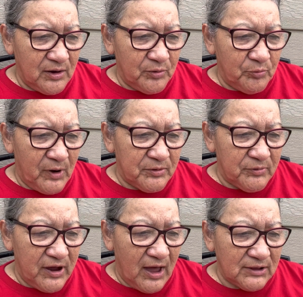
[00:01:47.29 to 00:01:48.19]
When
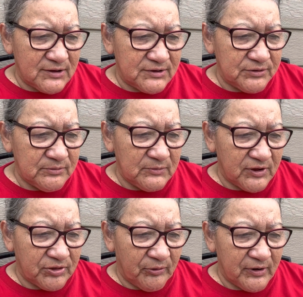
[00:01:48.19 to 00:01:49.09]
Riel assumed
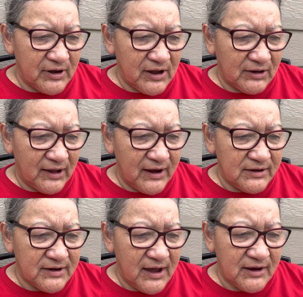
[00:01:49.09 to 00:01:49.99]
authority in late
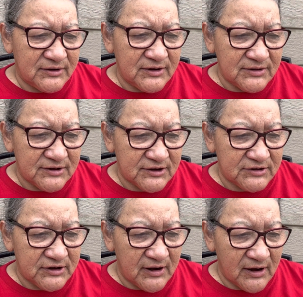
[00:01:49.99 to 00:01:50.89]

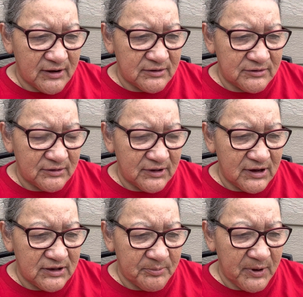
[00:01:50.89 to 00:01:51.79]
1869 to
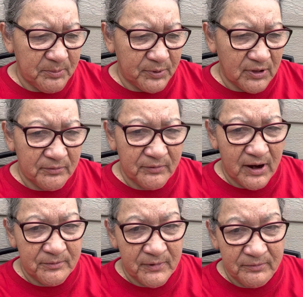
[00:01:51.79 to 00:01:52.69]
lead the people of
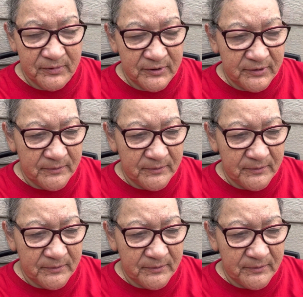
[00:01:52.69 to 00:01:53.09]
Red River